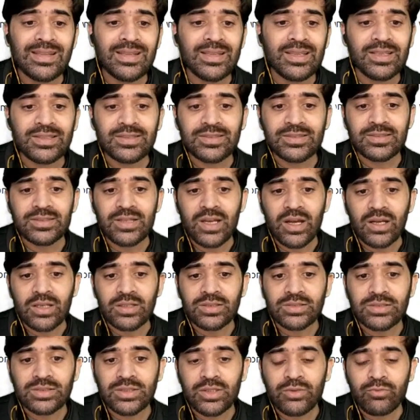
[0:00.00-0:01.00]
in this
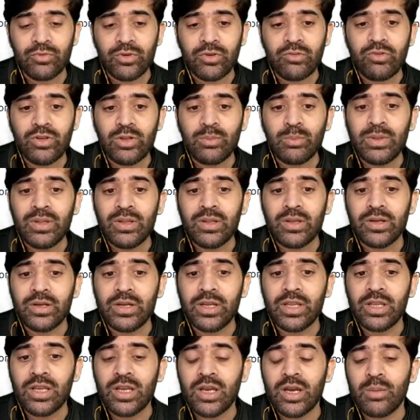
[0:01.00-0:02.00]
task, we will be
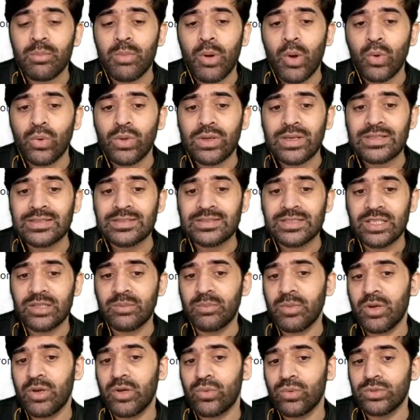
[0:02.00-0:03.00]
learning about
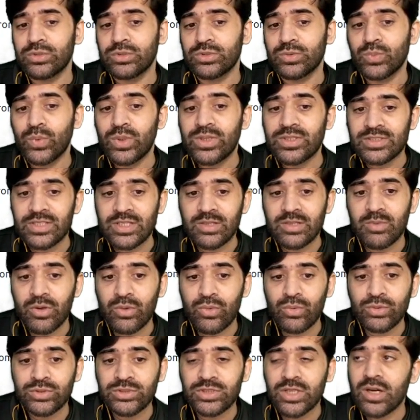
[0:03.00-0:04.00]
Sigma rules. What
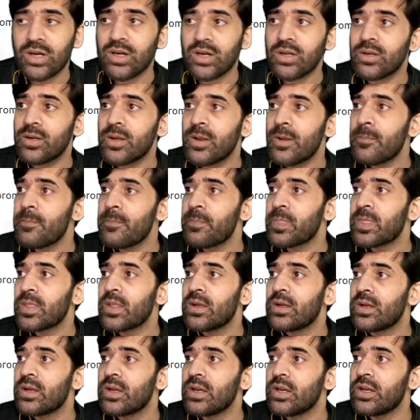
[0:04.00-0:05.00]
Sigma rules are?
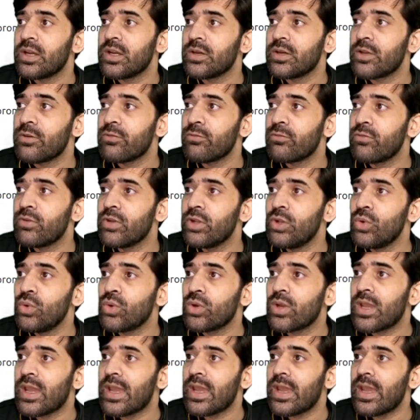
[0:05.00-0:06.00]
If we
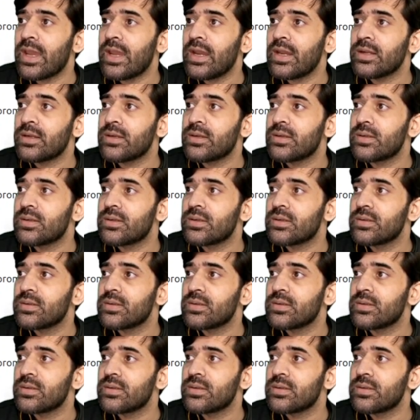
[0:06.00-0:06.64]
look at